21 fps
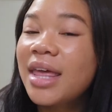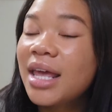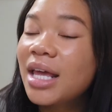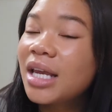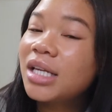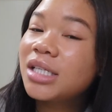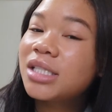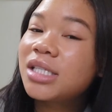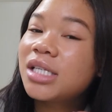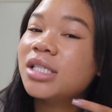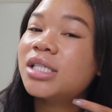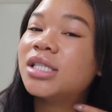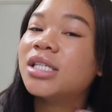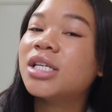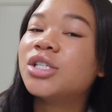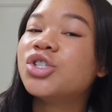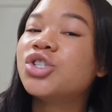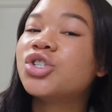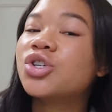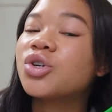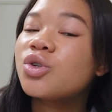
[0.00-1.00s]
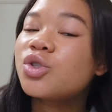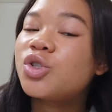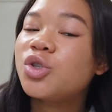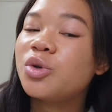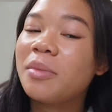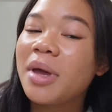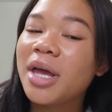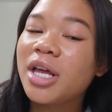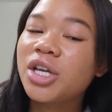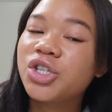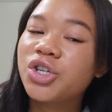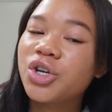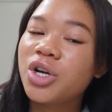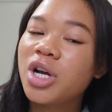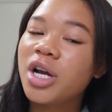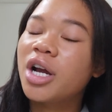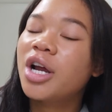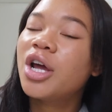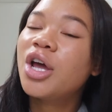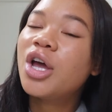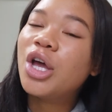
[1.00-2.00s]
think it is essential to make
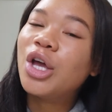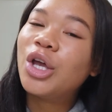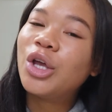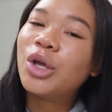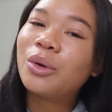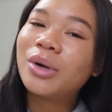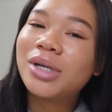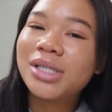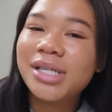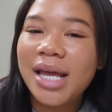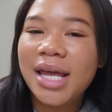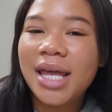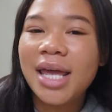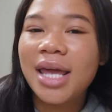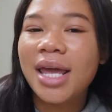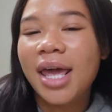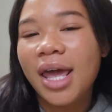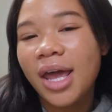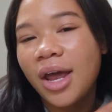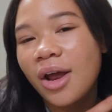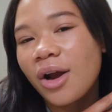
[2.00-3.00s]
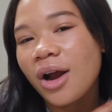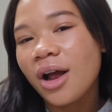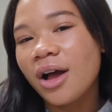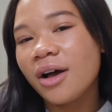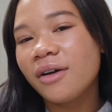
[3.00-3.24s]
sure you are taking care